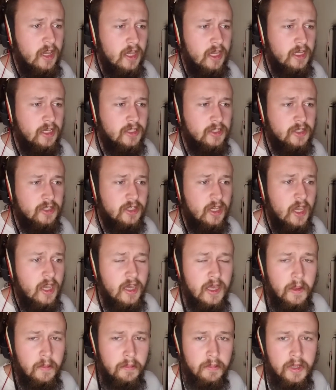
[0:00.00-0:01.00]
is
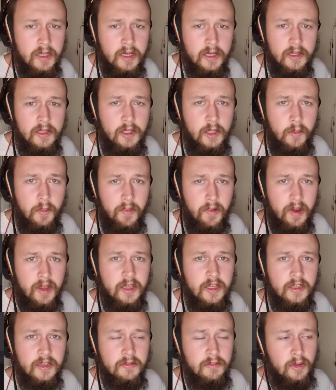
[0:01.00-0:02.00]
immediately
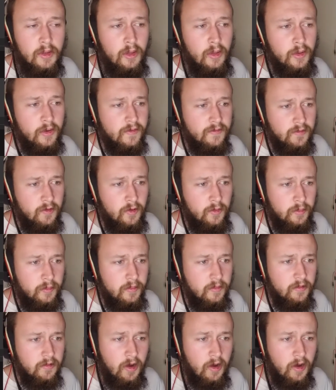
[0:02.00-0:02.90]
breaking the mold of role